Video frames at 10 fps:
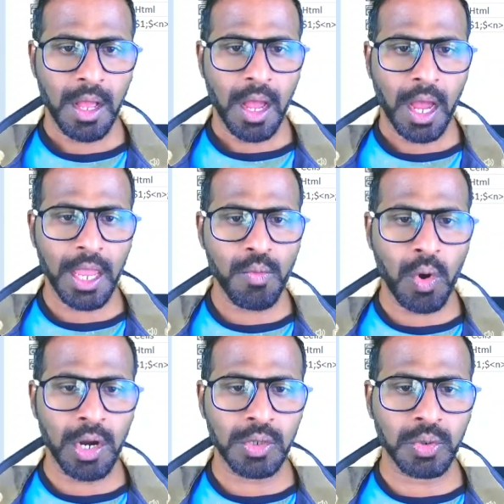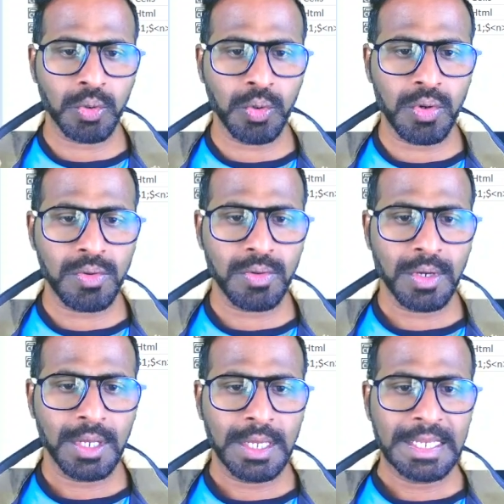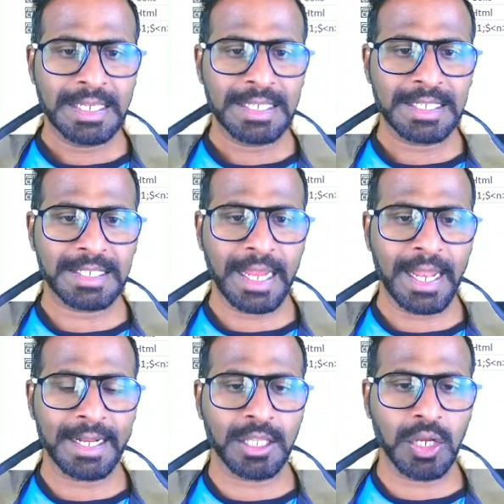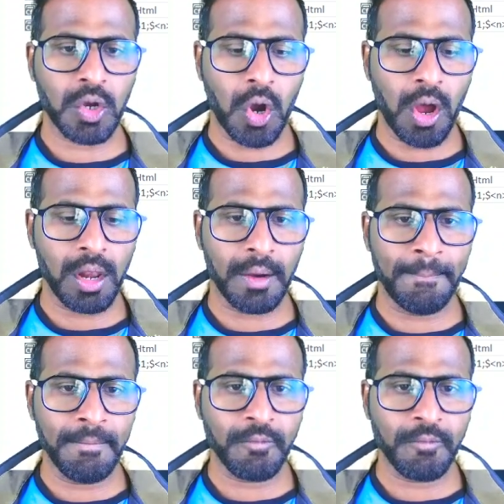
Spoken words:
I want to select the column.